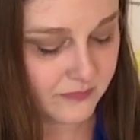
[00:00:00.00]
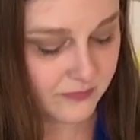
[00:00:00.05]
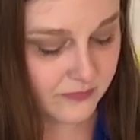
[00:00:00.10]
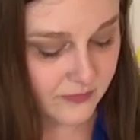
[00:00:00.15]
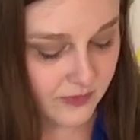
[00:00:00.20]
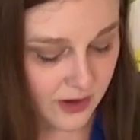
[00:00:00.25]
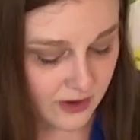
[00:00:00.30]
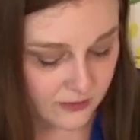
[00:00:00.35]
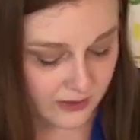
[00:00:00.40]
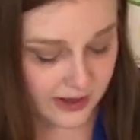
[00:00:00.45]

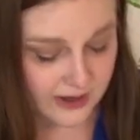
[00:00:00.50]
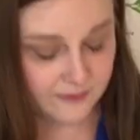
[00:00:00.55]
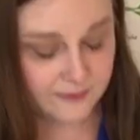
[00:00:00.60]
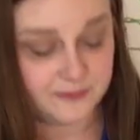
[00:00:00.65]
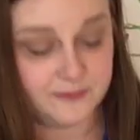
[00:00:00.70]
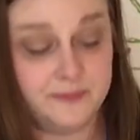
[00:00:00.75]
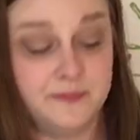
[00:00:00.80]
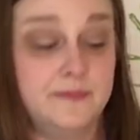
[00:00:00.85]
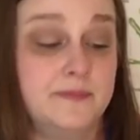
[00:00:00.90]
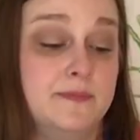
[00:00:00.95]
All right,
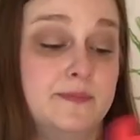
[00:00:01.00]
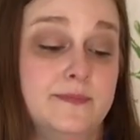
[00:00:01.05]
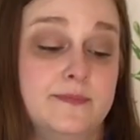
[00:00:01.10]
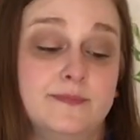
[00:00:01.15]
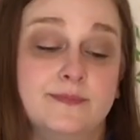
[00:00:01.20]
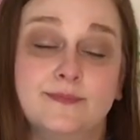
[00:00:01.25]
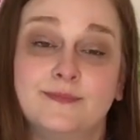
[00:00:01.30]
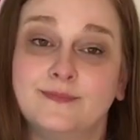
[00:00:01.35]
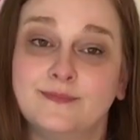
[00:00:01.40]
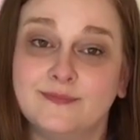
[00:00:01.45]

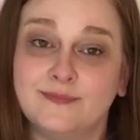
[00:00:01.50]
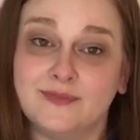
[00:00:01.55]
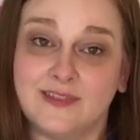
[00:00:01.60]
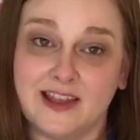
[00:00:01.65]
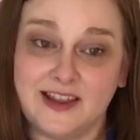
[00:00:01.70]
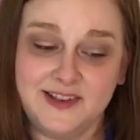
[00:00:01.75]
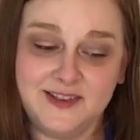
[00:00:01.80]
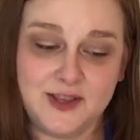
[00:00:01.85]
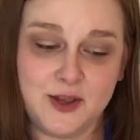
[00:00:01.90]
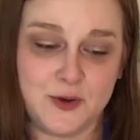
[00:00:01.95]

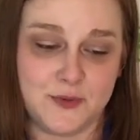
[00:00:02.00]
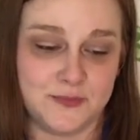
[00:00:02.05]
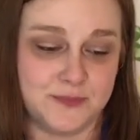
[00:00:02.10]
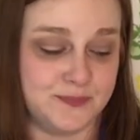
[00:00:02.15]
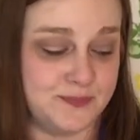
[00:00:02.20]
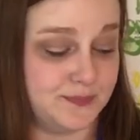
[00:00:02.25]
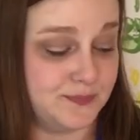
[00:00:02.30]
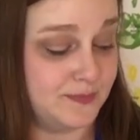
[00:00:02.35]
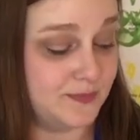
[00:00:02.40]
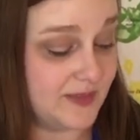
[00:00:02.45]
like so.
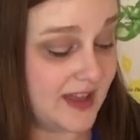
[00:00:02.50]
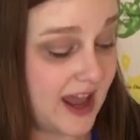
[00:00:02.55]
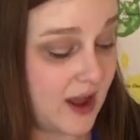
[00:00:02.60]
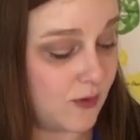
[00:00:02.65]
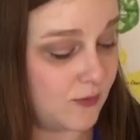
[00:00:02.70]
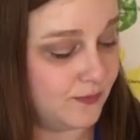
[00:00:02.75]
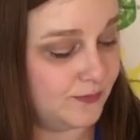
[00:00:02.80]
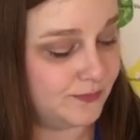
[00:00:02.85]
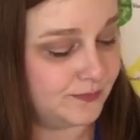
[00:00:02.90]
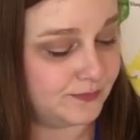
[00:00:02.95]
Now,
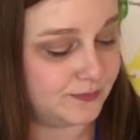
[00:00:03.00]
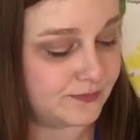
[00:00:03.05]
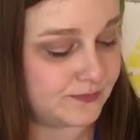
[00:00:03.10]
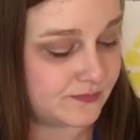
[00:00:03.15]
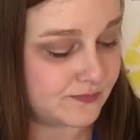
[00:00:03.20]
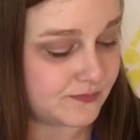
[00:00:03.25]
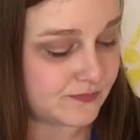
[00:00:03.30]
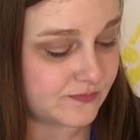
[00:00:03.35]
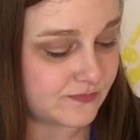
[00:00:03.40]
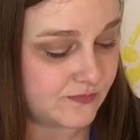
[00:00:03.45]

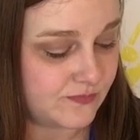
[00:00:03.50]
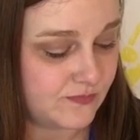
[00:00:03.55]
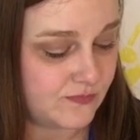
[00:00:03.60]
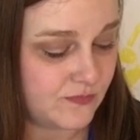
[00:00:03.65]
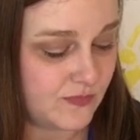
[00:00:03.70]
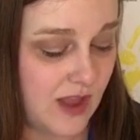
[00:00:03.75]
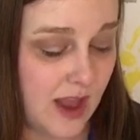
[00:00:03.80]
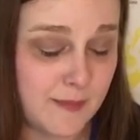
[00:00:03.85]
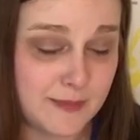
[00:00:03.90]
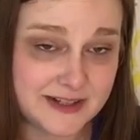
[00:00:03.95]

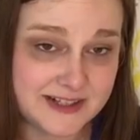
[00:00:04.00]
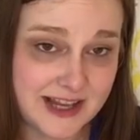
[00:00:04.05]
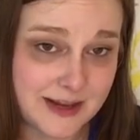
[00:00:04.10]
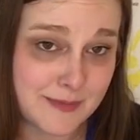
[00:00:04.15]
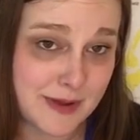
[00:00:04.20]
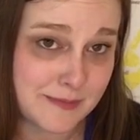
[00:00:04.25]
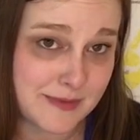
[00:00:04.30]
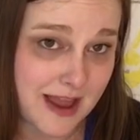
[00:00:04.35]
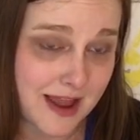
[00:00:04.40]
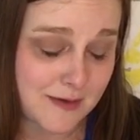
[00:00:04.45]
I'm going to take my
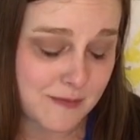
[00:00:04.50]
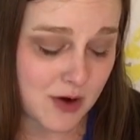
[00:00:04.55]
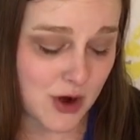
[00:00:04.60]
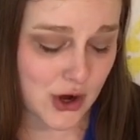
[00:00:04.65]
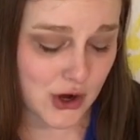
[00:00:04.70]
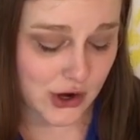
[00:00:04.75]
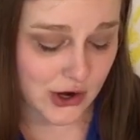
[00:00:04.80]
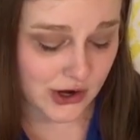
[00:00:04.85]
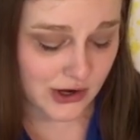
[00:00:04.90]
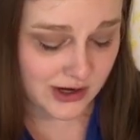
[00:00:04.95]
black
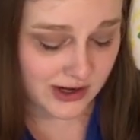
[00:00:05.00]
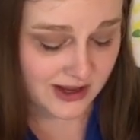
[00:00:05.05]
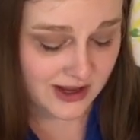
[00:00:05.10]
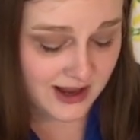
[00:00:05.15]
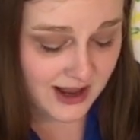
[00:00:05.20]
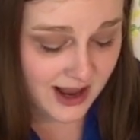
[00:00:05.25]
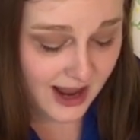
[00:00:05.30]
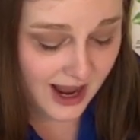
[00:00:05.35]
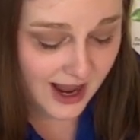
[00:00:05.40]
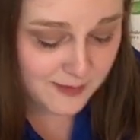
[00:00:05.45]
marker
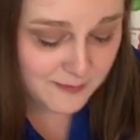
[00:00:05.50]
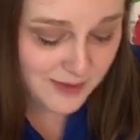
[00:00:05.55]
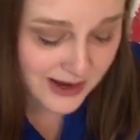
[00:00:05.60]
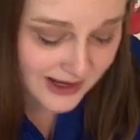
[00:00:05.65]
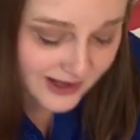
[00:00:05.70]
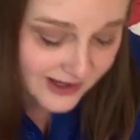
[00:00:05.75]
and make